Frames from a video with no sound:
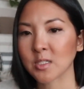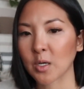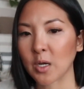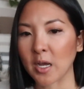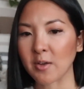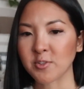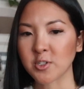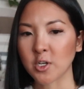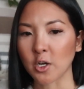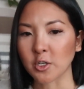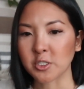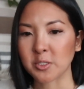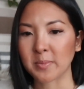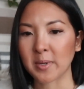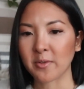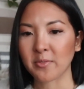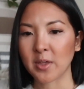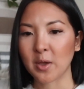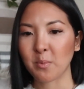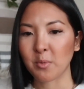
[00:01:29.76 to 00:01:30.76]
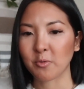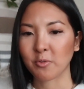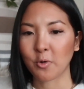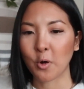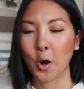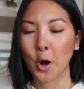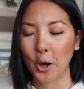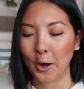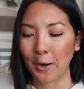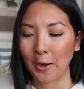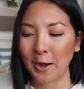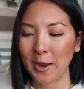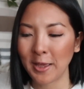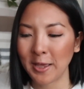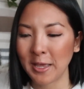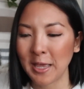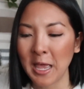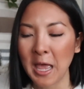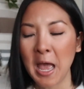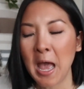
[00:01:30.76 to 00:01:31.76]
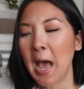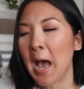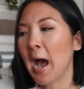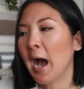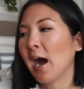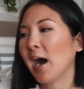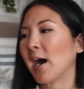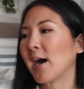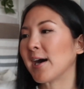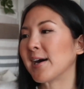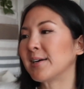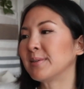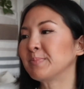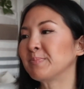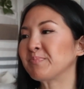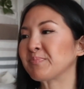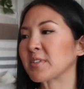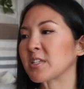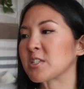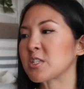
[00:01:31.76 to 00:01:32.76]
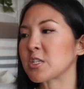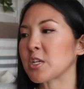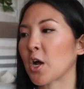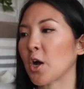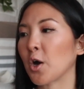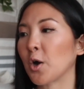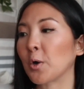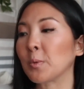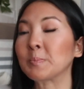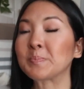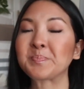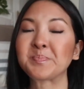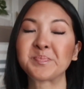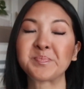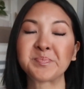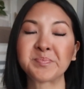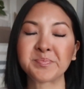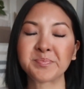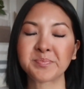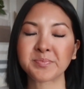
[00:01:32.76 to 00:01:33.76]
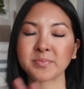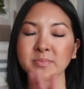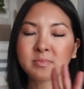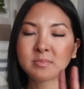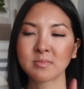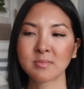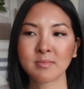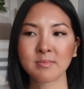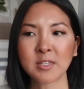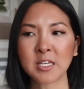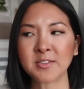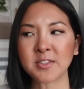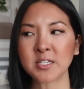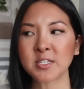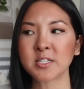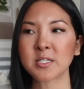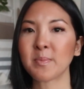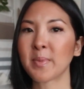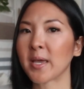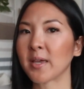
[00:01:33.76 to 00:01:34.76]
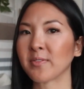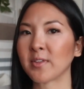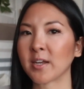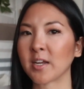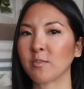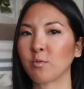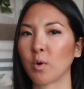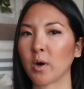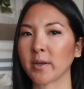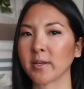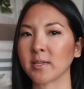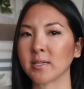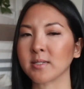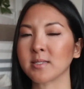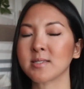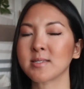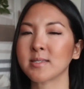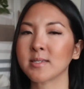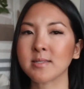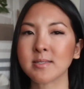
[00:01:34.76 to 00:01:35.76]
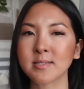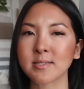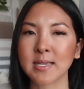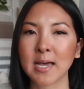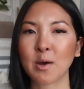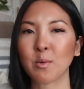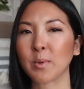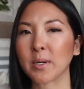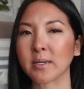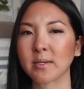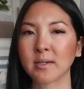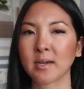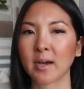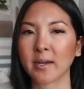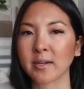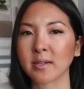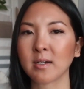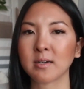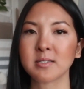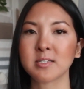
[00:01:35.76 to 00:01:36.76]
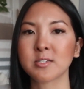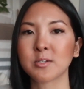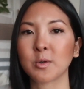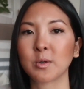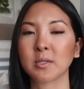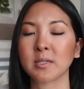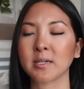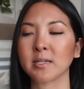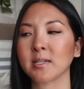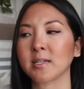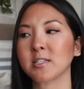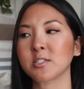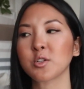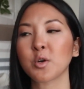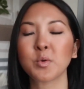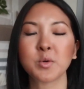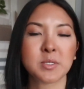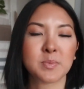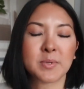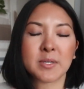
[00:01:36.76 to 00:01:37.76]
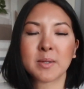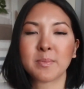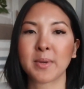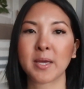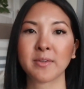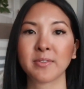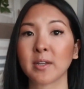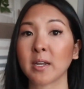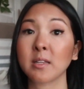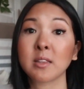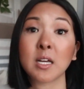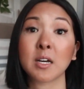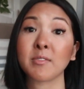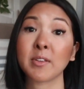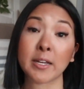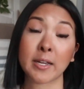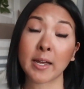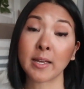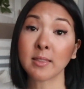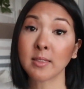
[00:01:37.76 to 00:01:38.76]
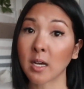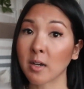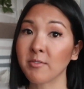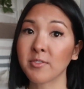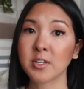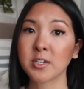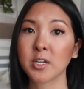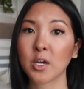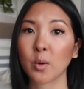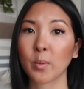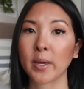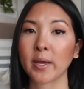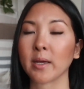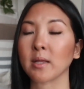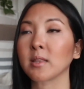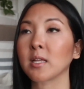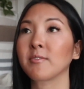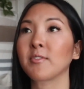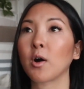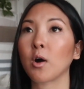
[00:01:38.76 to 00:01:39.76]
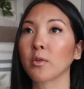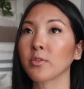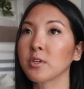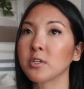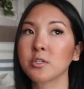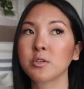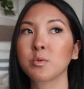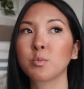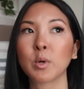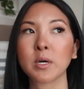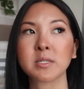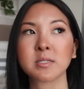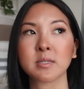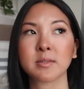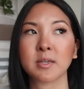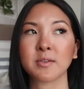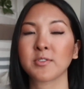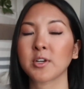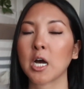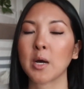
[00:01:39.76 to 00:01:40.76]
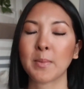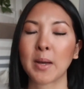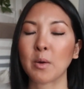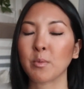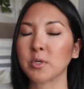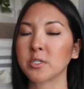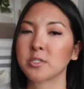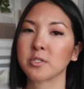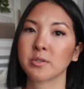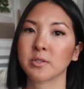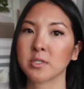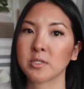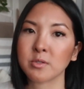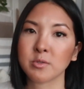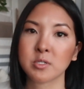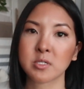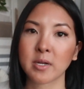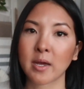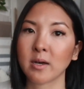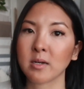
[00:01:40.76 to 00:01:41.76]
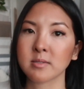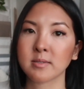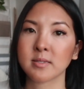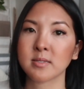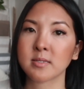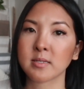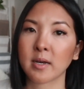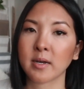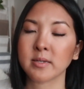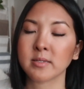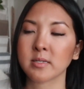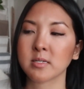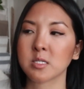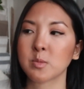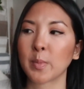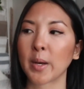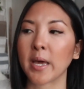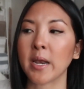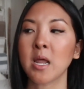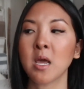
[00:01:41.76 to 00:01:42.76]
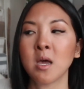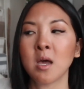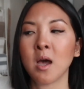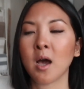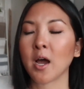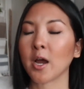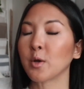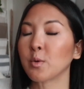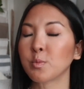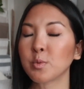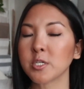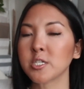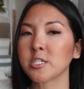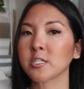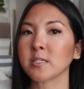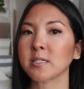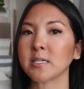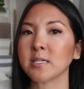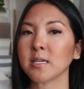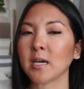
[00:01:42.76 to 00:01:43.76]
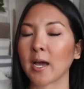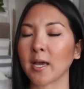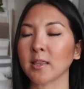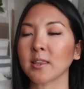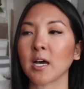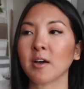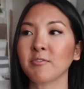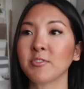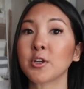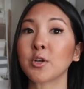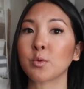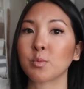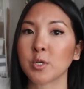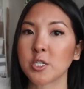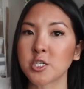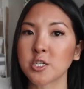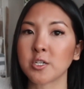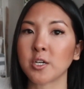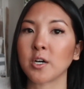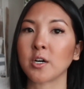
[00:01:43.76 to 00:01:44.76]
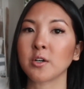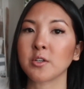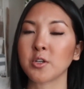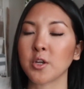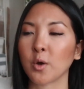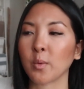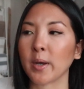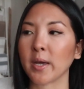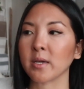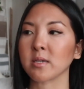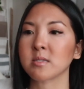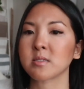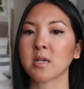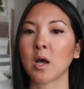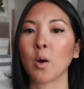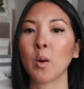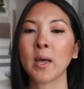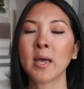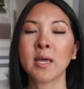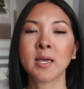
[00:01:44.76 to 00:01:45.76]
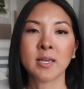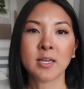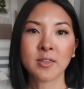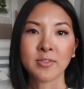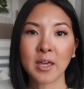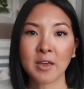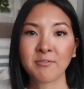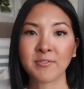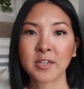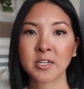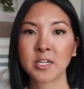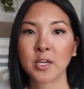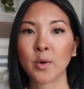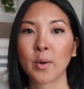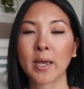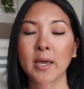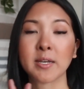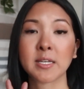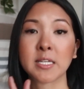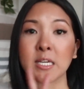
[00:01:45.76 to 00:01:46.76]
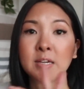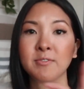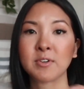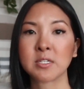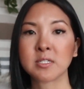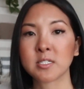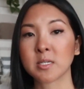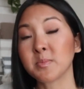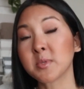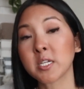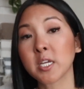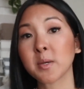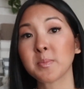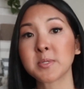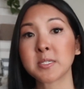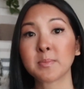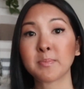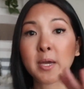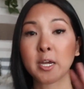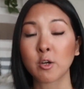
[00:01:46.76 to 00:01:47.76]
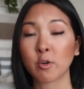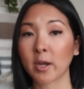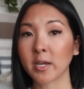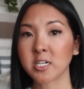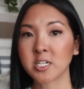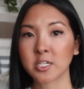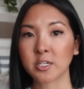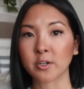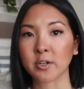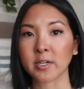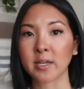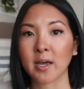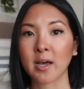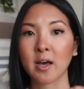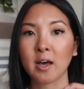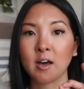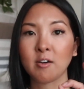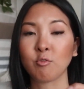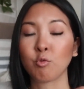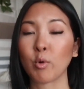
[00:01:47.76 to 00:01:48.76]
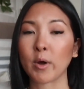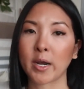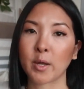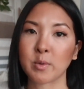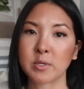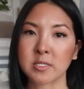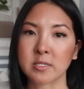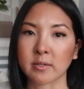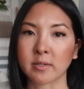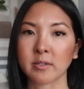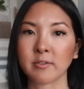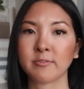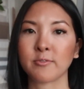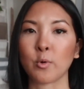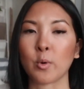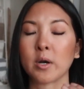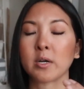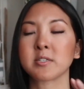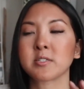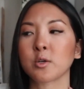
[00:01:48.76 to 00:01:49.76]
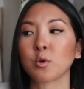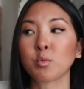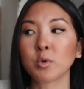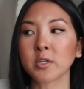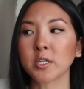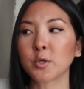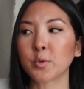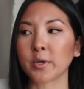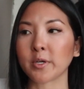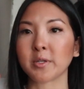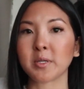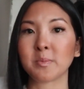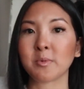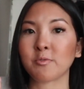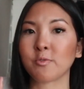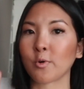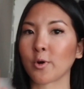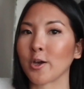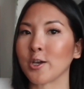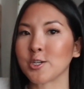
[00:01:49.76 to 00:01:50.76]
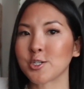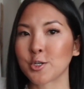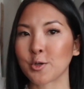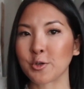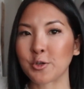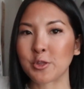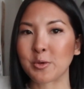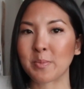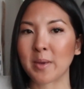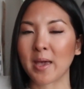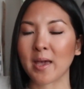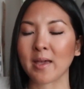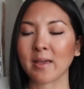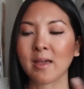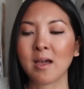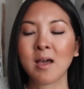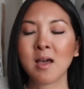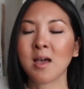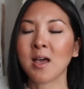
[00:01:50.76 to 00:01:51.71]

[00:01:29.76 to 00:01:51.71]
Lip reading: I've talked about that before. So this is a bag that I've wanted since that one kind of got stolen, and it's always been a bag that I love. Like, I love the Noe. I love all the new ones that they've come out with to the new styles and sizes, but I love the original Noe. So in that video, I had given some tips and my criteria of what I was looking for. So really quickly before I show you the bag,